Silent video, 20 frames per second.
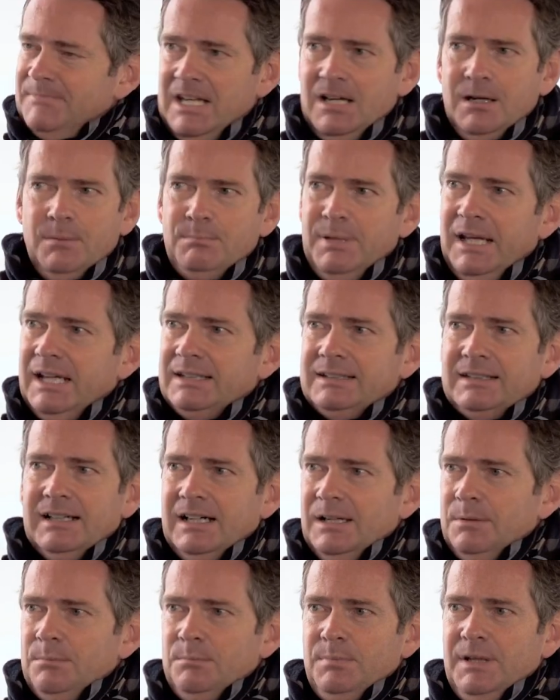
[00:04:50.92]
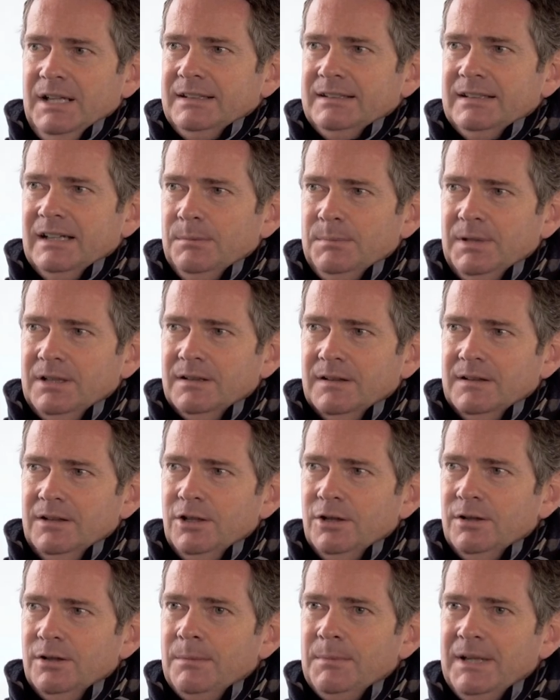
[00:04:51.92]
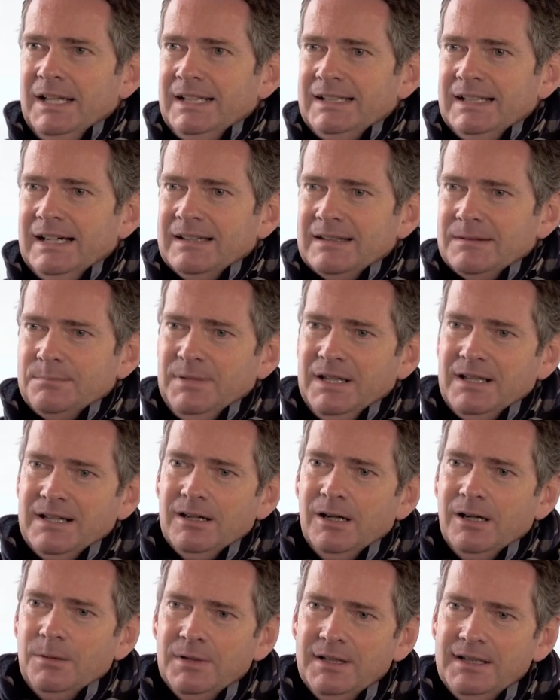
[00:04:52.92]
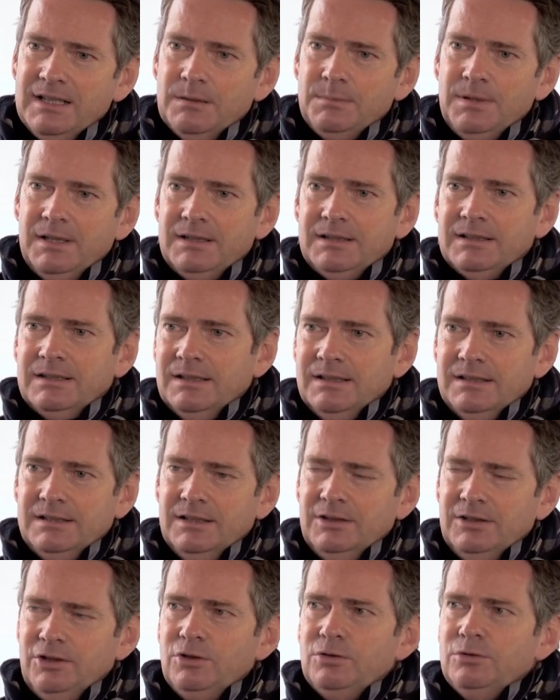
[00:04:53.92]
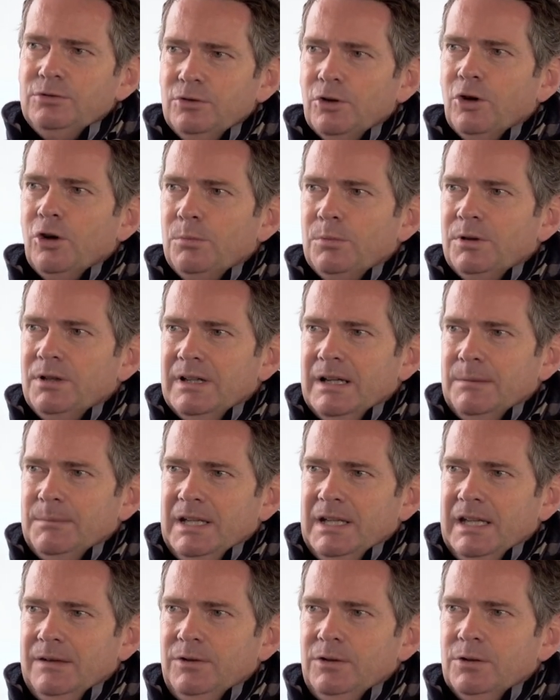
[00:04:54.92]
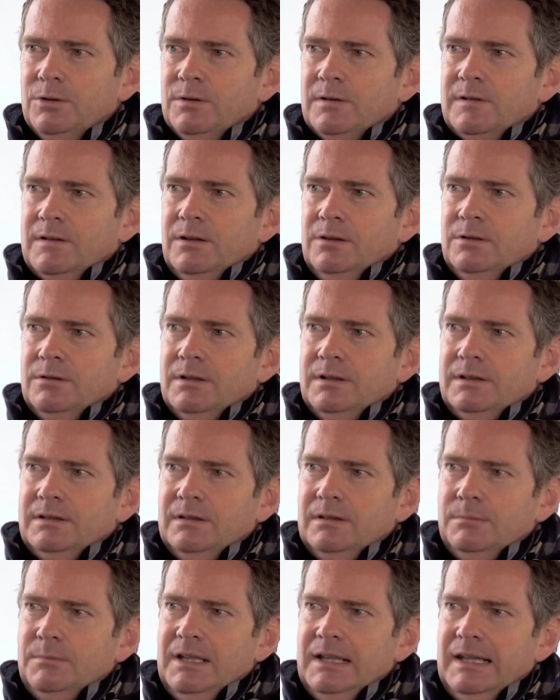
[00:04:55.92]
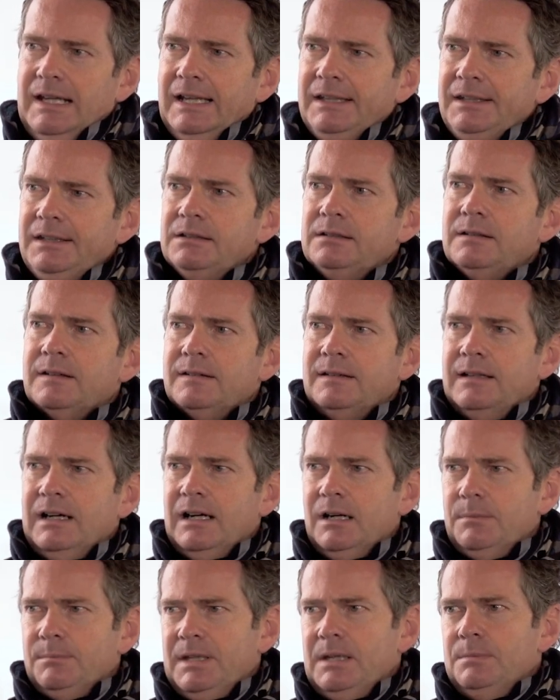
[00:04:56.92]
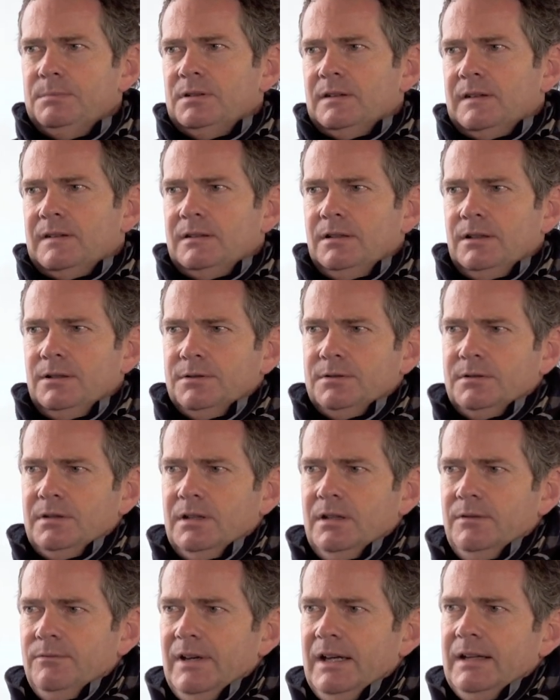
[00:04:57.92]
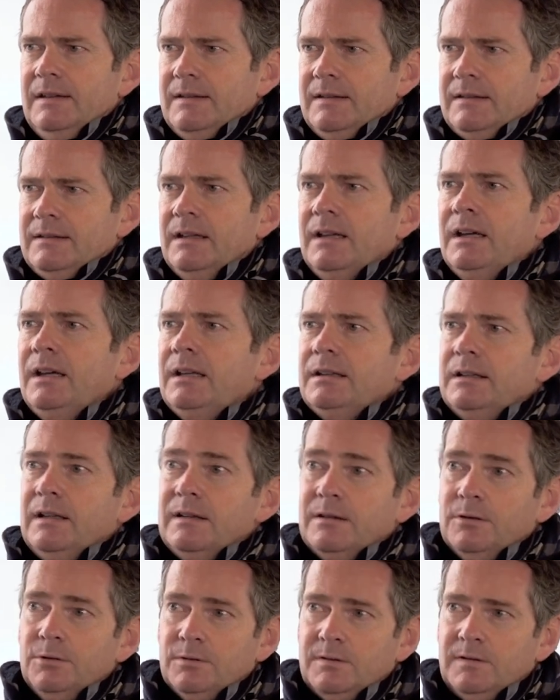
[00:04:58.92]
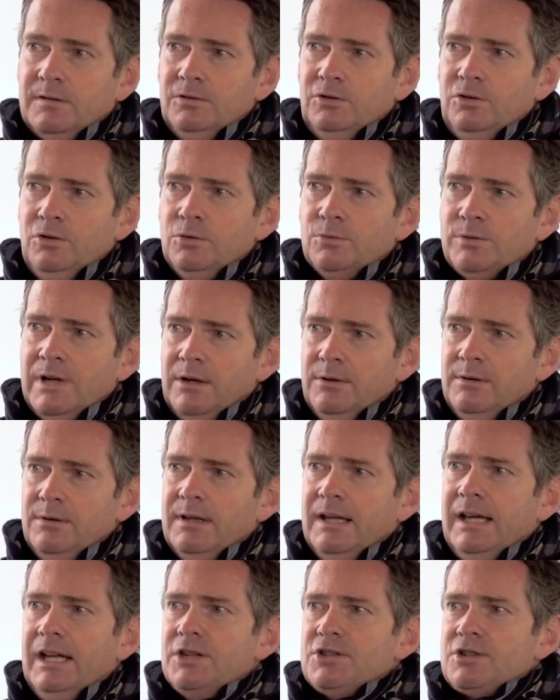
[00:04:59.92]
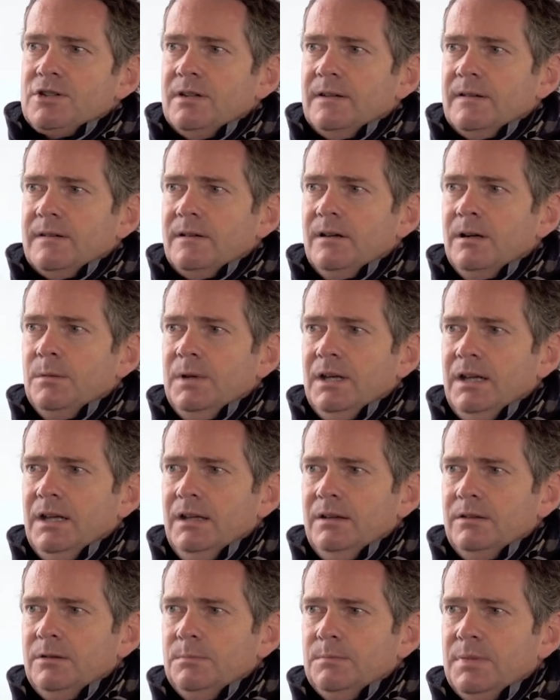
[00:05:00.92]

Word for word: Yeah, big time, big time. Because, you know, I mean, it has become a little bit uh, the new normal. I mean, if you also look at the millennials and how people start to invest, there's also new regulations coming into